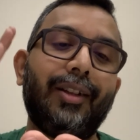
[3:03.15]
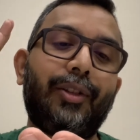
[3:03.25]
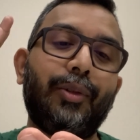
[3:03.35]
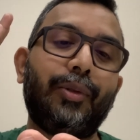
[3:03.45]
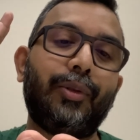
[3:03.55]

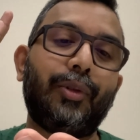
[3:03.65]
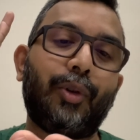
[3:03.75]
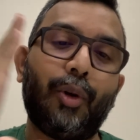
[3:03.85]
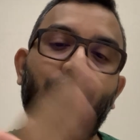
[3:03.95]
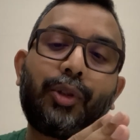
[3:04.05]
to
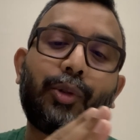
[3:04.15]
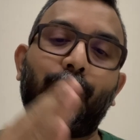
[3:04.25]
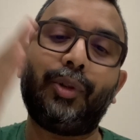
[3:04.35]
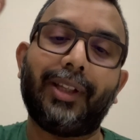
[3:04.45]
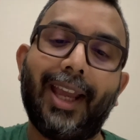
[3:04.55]
go to
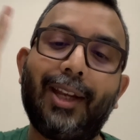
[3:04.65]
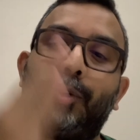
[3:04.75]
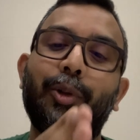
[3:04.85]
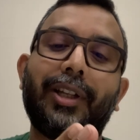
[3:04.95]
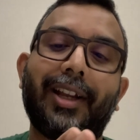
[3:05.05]
school, get
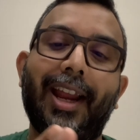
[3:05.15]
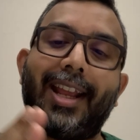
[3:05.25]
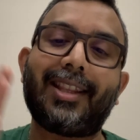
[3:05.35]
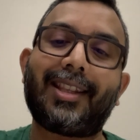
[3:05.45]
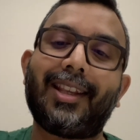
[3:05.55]
good
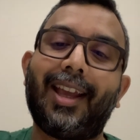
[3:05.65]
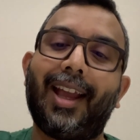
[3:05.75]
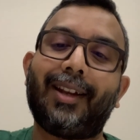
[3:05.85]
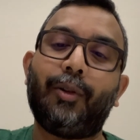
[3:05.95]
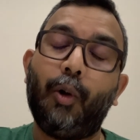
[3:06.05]
grades,
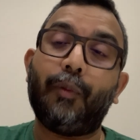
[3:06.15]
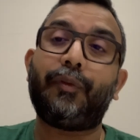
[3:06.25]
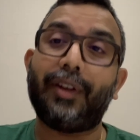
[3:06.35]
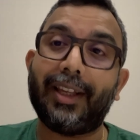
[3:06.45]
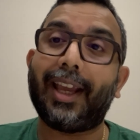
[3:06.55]
and
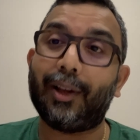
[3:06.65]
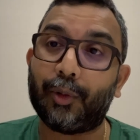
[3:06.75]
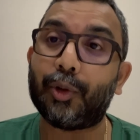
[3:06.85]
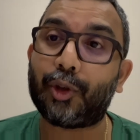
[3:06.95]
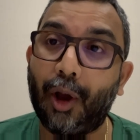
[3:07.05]
hopefully get a
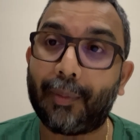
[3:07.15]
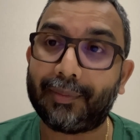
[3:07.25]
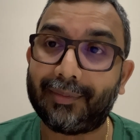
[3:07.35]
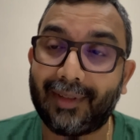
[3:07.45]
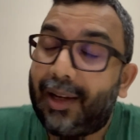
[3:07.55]
good job.
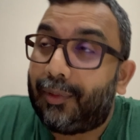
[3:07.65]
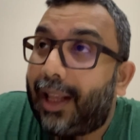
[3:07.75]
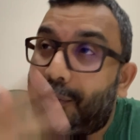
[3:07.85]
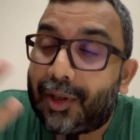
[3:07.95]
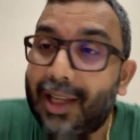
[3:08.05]
That,
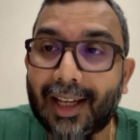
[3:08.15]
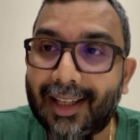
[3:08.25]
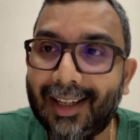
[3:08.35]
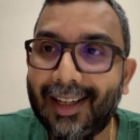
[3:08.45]
that was it.